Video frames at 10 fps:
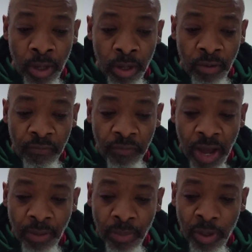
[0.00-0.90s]

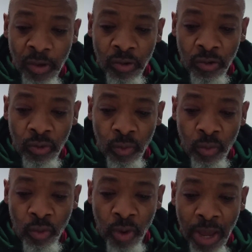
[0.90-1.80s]
Confinement to
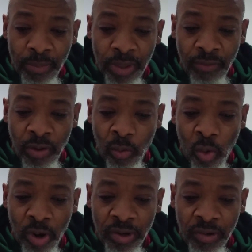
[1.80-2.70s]
cramped living
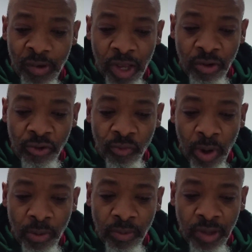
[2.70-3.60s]
quarters and the
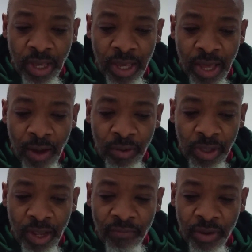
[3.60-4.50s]
struggle to eke out a
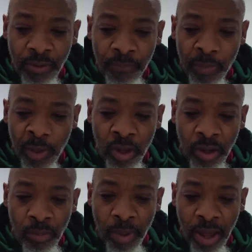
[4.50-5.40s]
living,
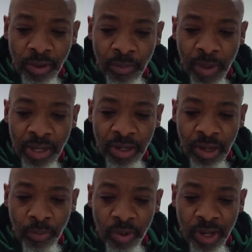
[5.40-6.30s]
compounded by the
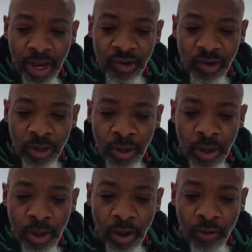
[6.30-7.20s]
depredation
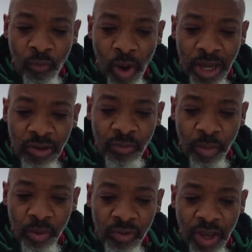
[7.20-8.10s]
of whites,
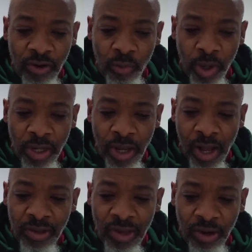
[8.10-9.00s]
both sexual and
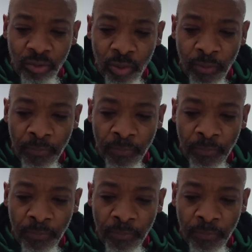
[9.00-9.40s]
non-sexual,